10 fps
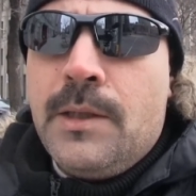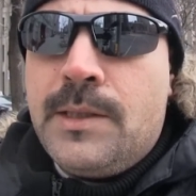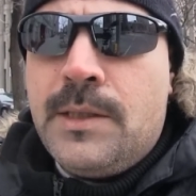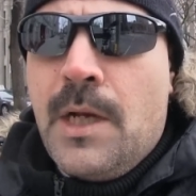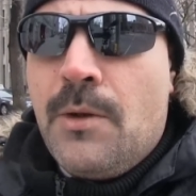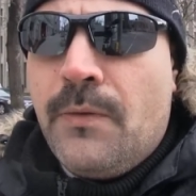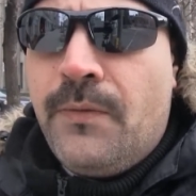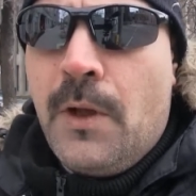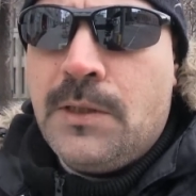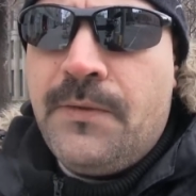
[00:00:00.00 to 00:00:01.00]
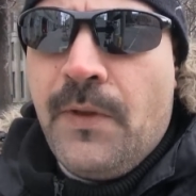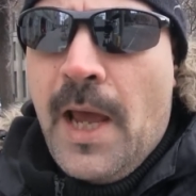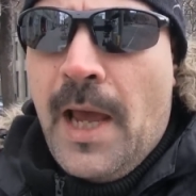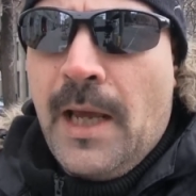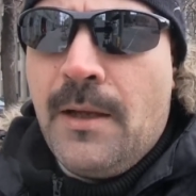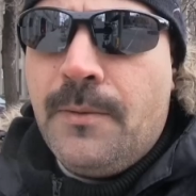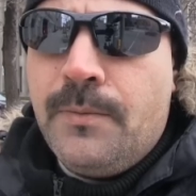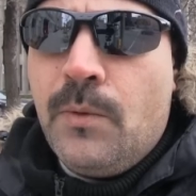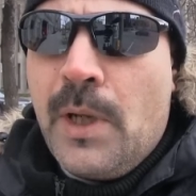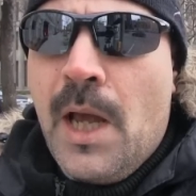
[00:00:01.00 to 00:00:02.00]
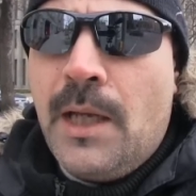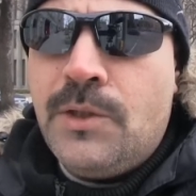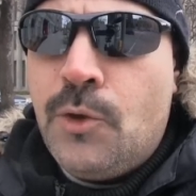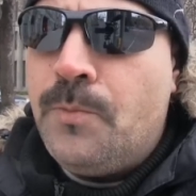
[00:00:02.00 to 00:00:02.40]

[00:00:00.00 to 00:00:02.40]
This is another false flag. We got